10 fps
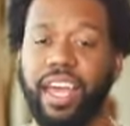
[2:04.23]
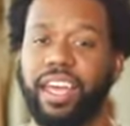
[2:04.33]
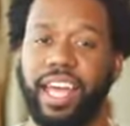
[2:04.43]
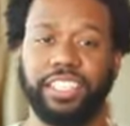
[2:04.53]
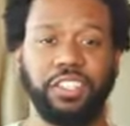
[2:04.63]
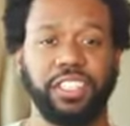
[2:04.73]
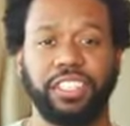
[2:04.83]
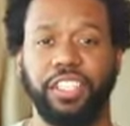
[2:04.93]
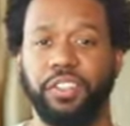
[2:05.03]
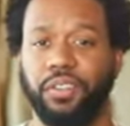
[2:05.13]
As you
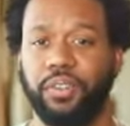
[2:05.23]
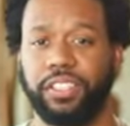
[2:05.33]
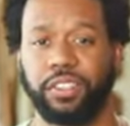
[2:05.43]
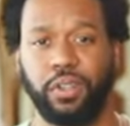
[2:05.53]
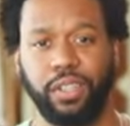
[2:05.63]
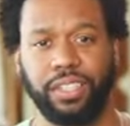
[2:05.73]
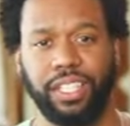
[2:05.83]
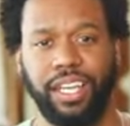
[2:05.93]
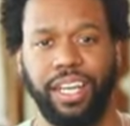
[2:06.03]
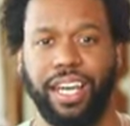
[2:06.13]
continue through this course,
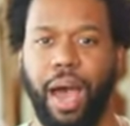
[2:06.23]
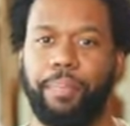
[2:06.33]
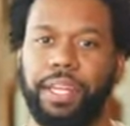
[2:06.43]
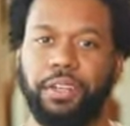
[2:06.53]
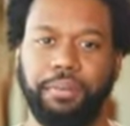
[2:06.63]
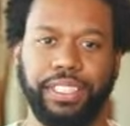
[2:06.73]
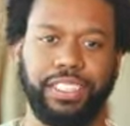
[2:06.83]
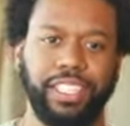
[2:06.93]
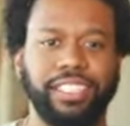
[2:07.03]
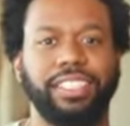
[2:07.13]
I bet you'll be
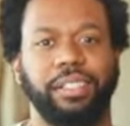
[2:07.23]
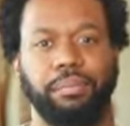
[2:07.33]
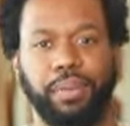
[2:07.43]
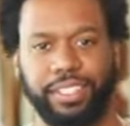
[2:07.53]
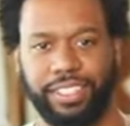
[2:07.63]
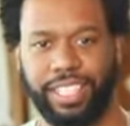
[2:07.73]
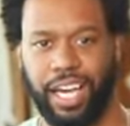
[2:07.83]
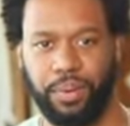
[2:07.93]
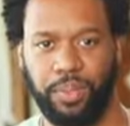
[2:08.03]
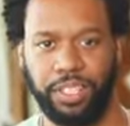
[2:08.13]
just as impressed as
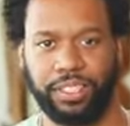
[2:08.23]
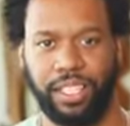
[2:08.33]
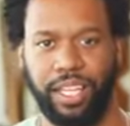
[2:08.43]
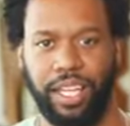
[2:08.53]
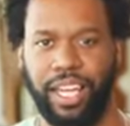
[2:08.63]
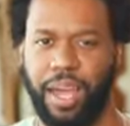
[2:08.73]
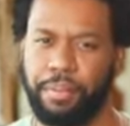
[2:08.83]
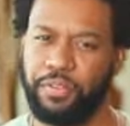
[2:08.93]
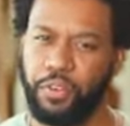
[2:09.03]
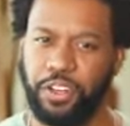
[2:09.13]
I was. And
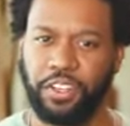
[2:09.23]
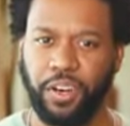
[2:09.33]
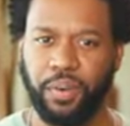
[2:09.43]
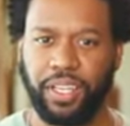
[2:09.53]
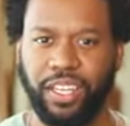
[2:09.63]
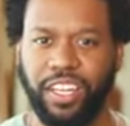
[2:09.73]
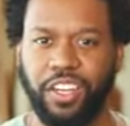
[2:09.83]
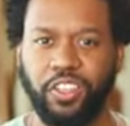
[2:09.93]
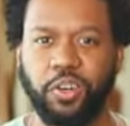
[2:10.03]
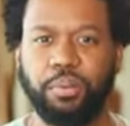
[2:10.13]
before you know it,
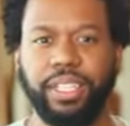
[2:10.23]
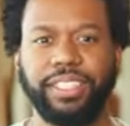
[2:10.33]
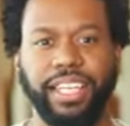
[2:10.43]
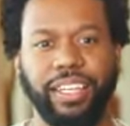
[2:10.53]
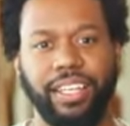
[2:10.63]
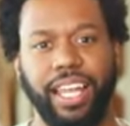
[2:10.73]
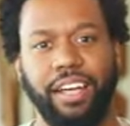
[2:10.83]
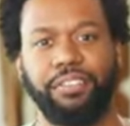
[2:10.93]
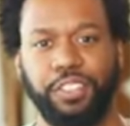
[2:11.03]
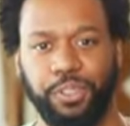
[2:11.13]
you'll bring data to
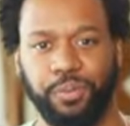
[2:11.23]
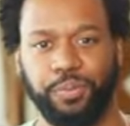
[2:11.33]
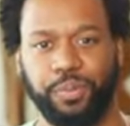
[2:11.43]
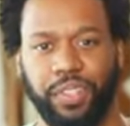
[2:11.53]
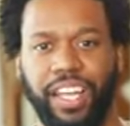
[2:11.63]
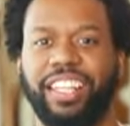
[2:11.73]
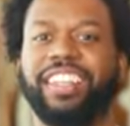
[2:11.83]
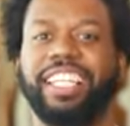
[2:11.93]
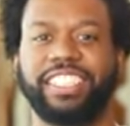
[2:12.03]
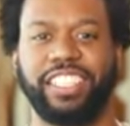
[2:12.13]
life too.
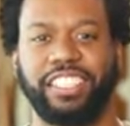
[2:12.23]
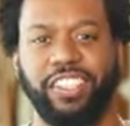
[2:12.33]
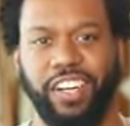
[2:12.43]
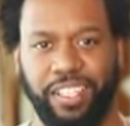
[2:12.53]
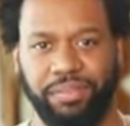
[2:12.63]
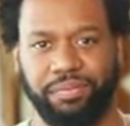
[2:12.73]
Let's get started.